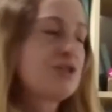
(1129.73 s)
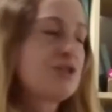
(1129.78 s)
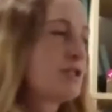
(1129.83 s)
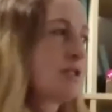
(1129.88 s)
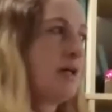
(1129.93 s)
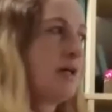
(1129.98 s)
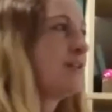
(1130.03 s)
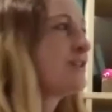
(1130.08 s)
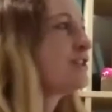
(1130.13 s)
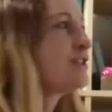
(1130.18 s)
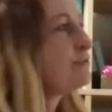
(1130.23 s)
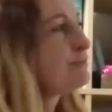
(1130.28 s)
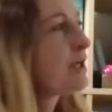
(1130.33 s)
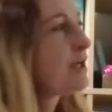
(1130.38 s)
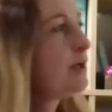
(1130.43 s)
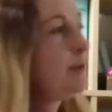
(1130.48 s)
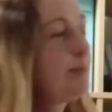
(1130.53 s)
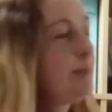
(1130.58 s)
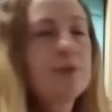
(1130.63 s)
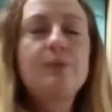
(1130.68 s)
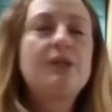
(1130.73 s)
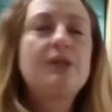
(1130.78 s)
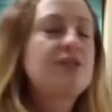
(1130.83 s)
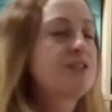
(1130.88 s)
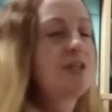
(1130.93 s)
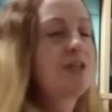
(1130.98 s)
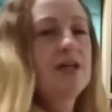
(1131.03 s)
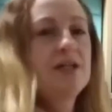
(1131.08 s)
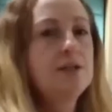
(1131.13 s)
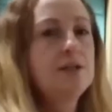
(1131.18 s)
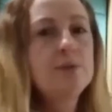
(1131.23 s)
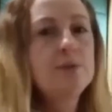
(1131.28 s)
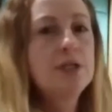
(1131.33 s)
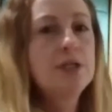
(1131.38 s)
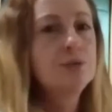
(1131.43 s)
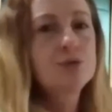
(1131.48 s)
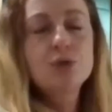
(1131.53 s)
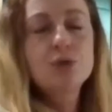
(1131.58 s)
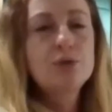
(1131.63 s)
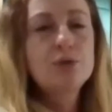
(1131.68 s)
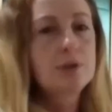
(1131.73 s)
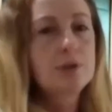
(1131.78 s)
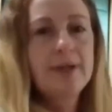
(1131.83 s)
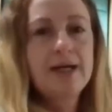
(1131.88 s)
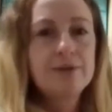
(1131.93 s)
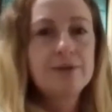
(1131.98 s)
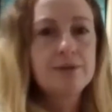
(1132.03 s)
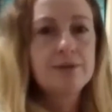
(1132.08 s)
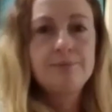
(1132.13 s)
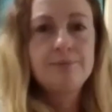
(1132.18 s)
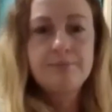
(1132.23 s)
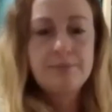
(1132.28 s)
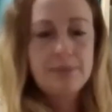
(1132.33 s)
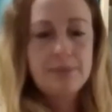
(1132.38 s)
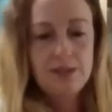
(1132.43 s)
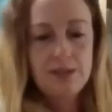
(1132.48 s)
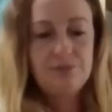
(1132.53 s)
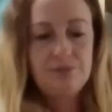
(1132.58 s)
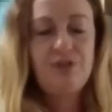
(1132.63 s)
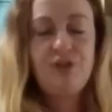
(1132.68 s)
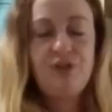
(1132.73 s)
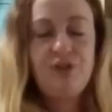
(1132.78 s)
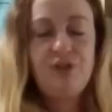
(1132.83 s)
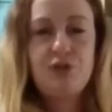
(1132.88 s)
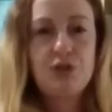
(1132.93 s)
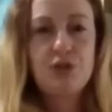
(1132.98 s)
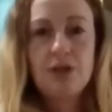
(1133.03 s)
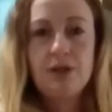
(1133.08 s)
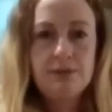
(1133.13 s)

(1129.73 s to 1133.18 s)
know, but we certainly will talk about them in the future.